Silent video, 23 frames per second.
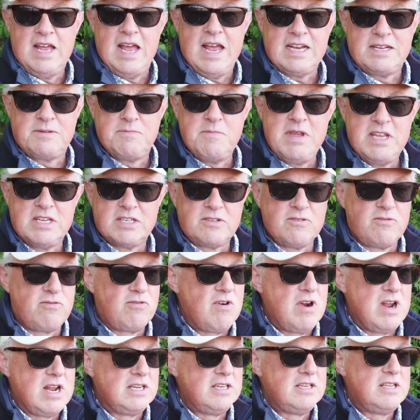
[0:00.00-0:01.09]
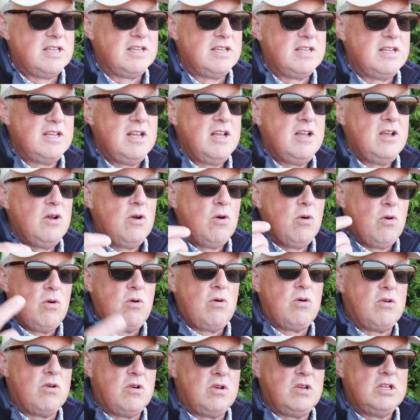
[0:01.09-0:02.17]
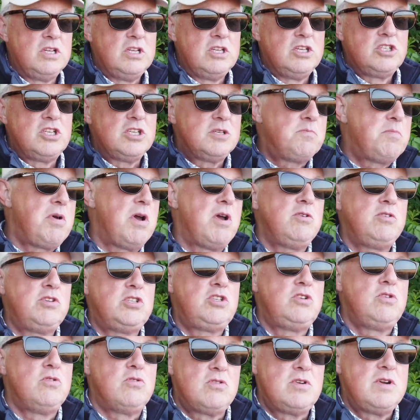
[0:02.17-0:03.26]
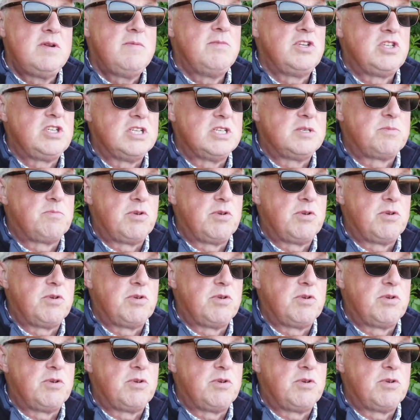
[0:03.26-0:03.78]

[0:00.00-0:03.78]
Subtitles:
add me as a friend or just post your images,